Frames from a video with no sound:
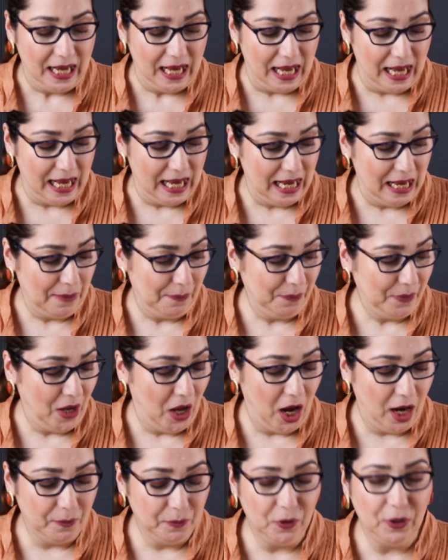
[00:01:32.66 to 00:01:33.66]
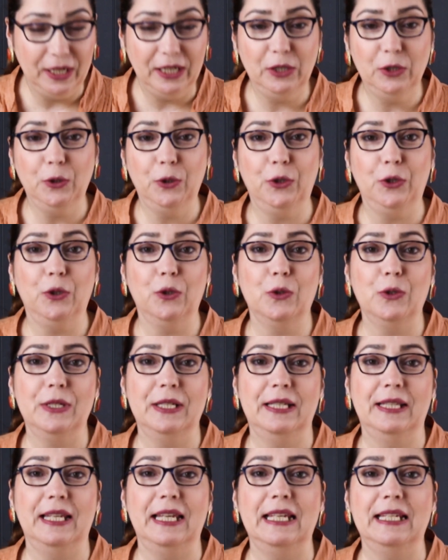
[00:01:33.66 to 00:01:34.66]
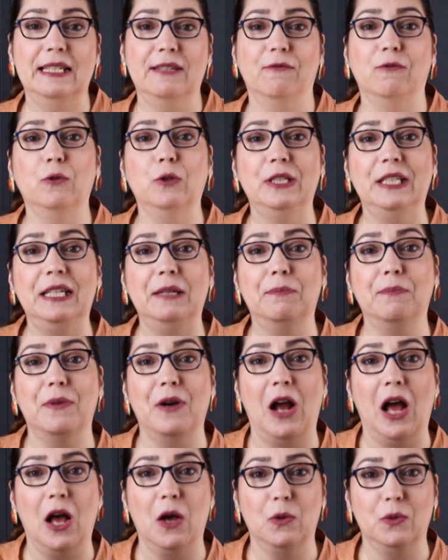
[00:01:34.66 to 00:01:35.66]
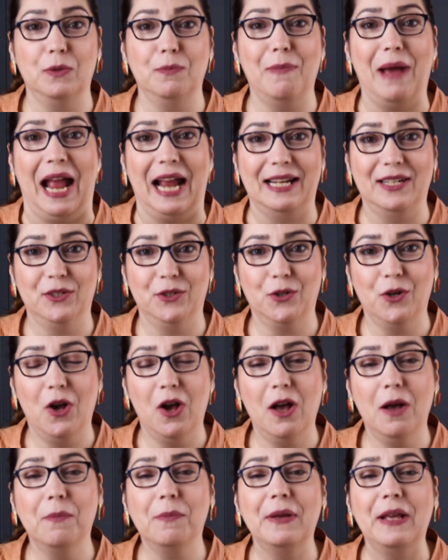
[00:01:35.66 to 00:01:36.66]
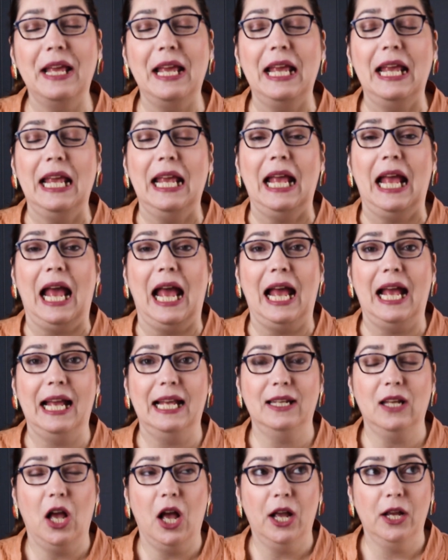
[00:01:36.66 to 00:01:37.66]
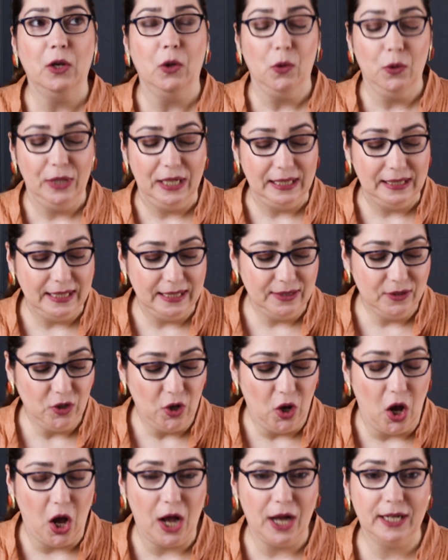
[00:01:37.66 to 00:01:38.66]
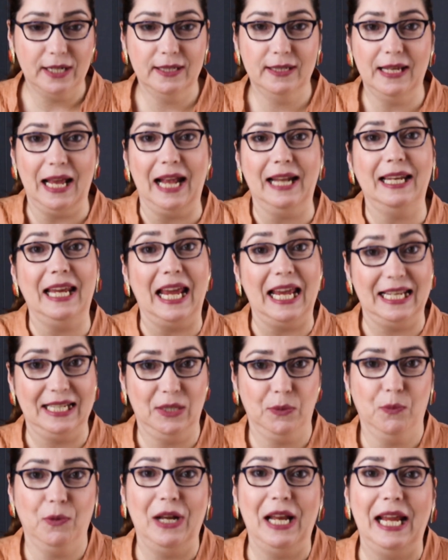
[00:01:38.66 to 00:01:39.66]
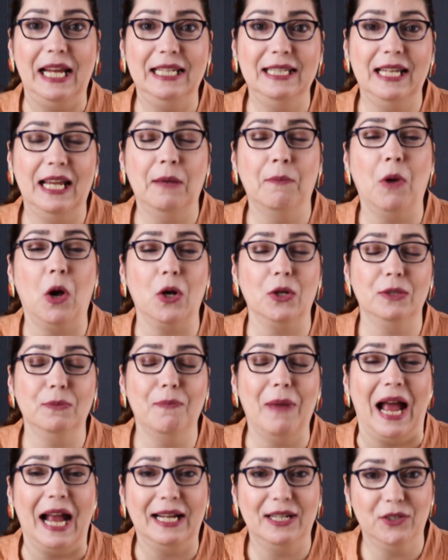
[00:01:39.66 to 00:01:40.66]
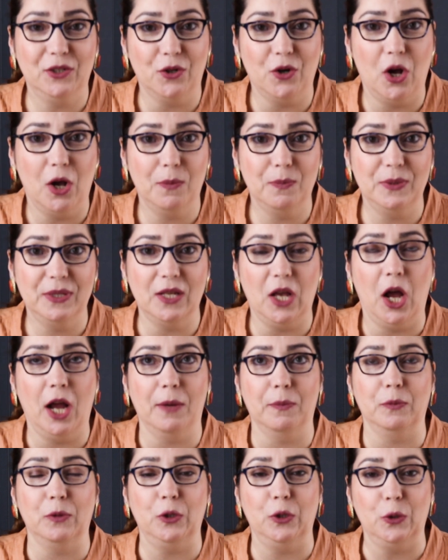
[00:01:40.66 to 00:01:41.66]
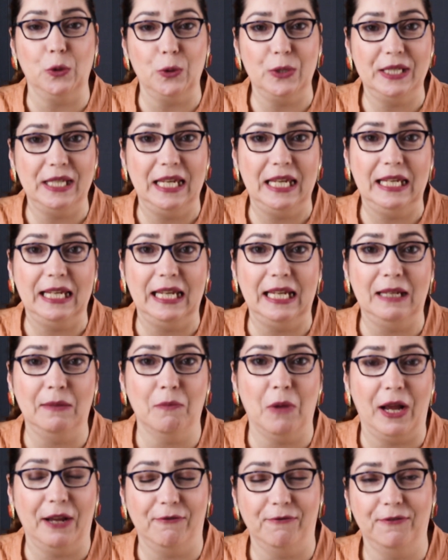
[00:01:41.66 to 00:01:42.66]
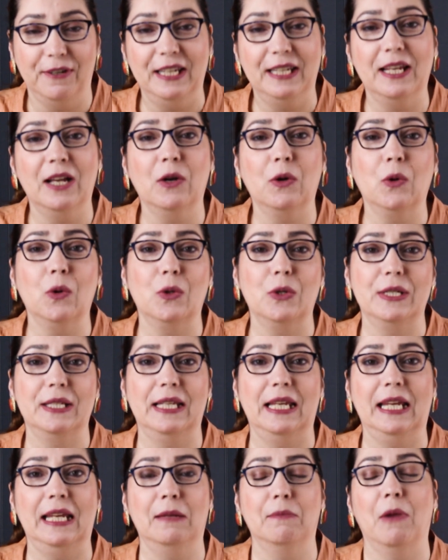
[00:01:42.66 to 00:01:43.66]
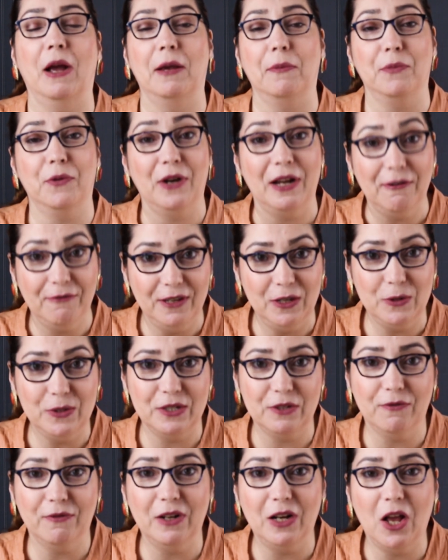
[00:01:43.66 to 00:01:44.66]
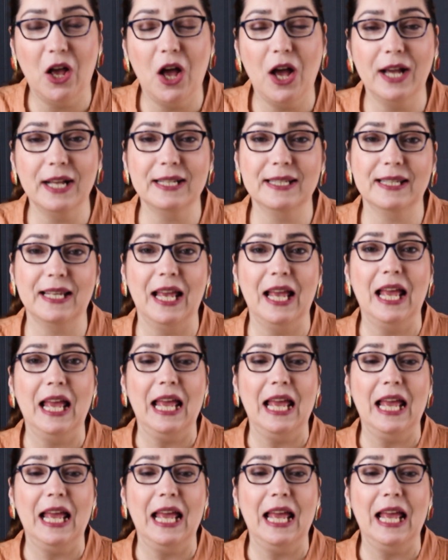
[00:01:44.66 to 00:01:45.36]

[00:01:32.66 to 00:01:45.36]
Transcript: I'm going to use this woody brown backdrop, and I already talked and explained about backdrops I'm using in my videos in my previous vlogs.